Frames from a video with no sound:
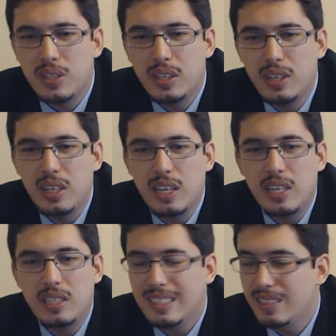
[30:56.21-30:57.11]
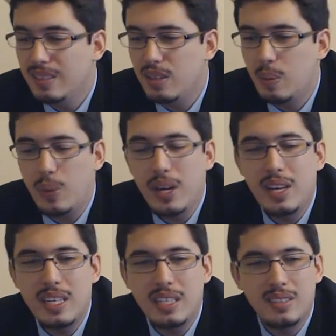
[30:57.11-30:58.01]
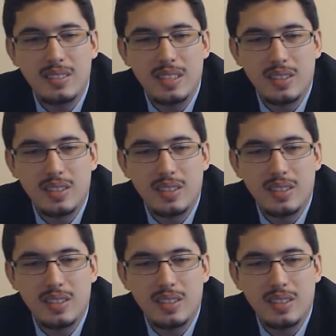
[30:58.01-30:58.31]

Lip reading: and he could barely,